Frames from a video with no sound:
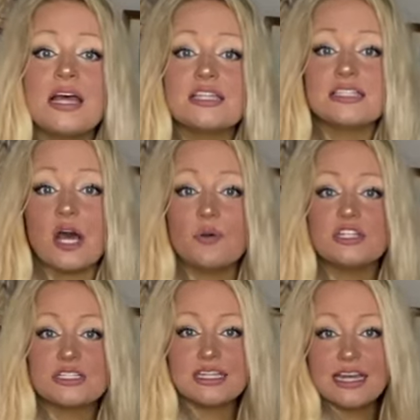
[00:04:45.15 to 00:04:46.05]
So it's
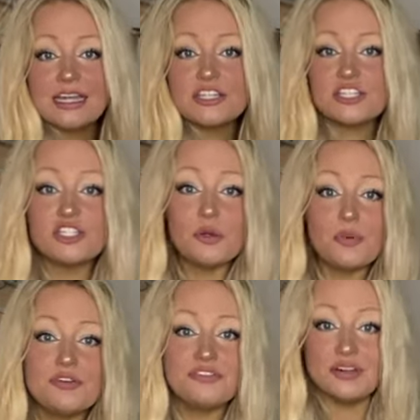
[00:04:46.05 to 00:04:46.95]
just like
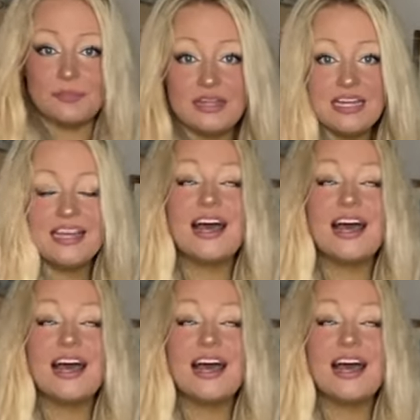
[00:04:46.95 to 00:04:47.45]
super flippy.